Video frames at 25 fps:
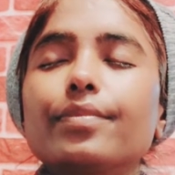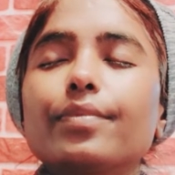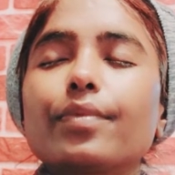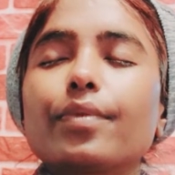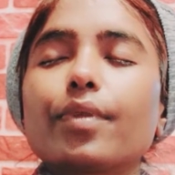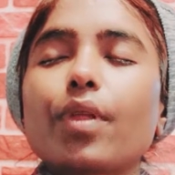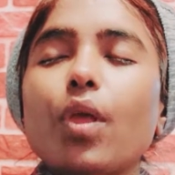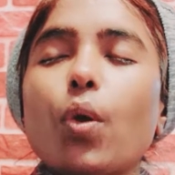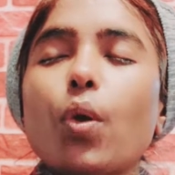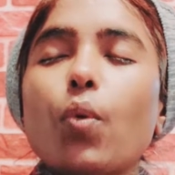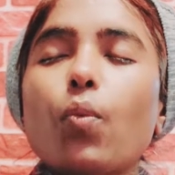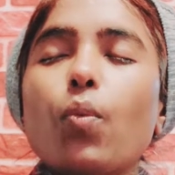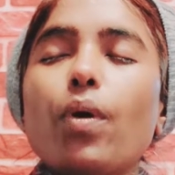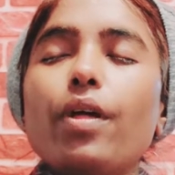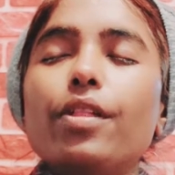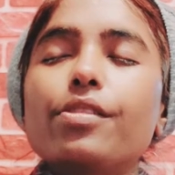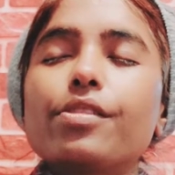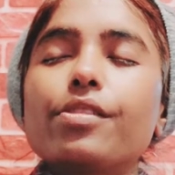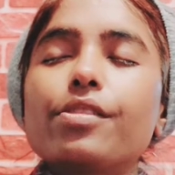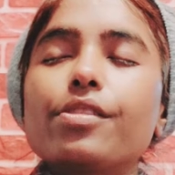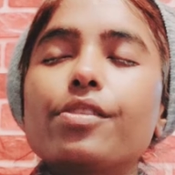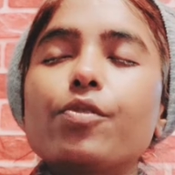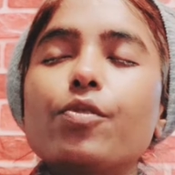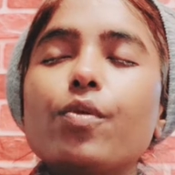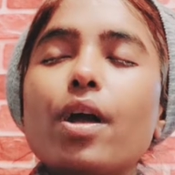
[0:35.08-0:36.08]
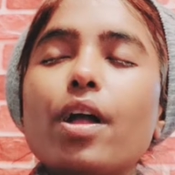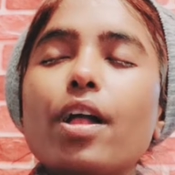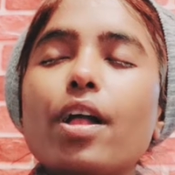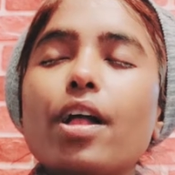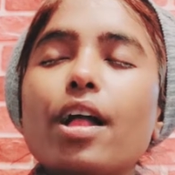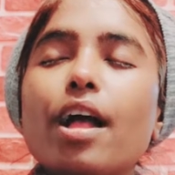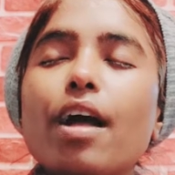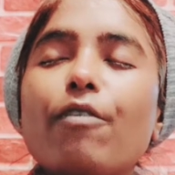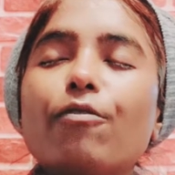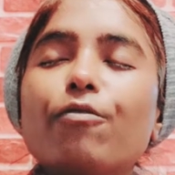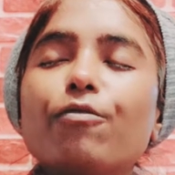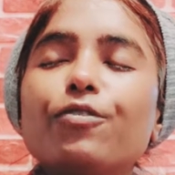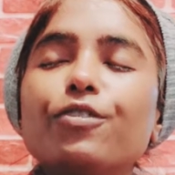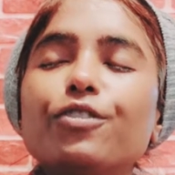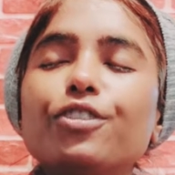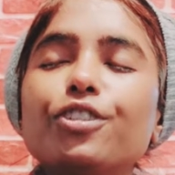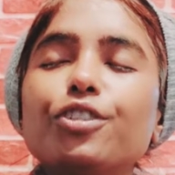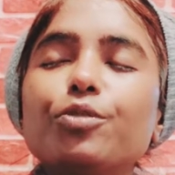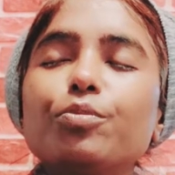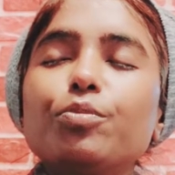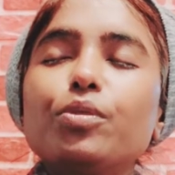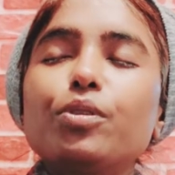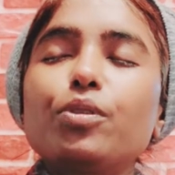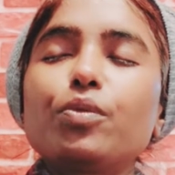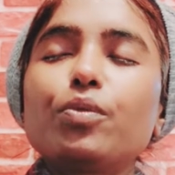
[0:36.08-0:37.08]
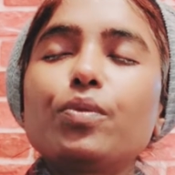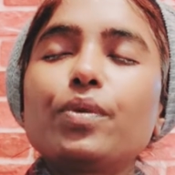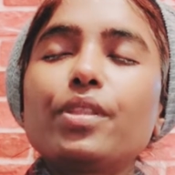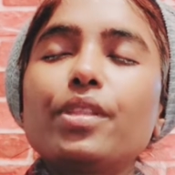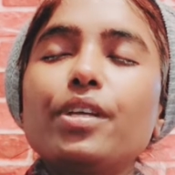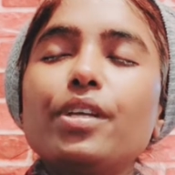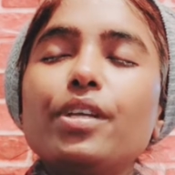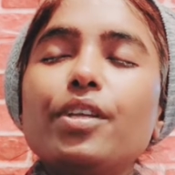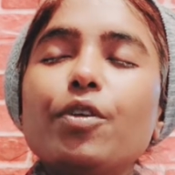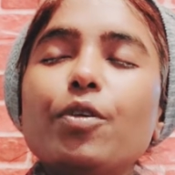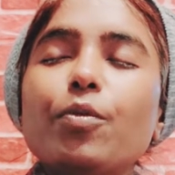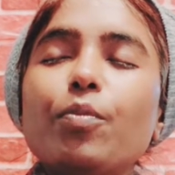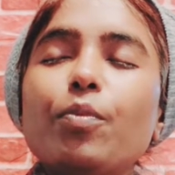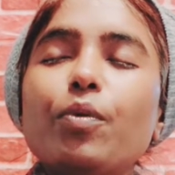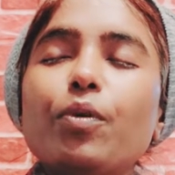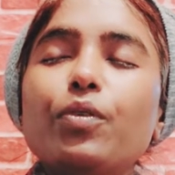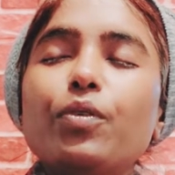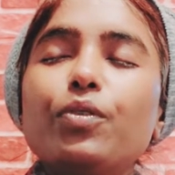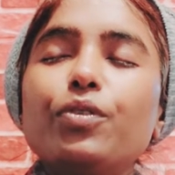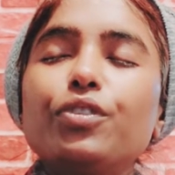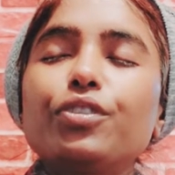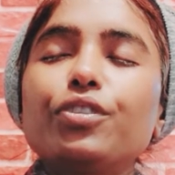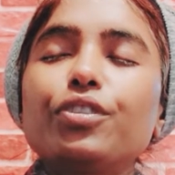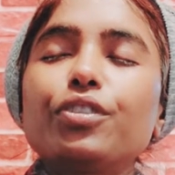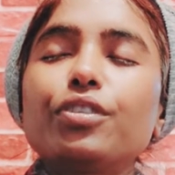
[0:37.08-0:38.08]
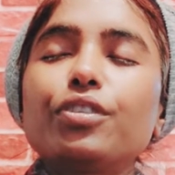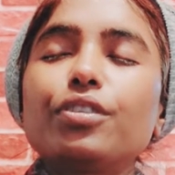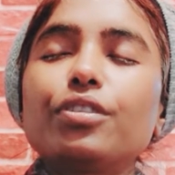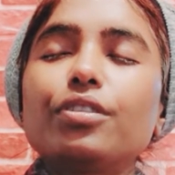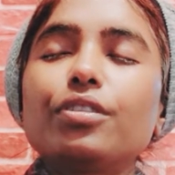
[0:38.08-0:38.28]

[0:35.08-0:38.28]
Once you are comfortable within your posture,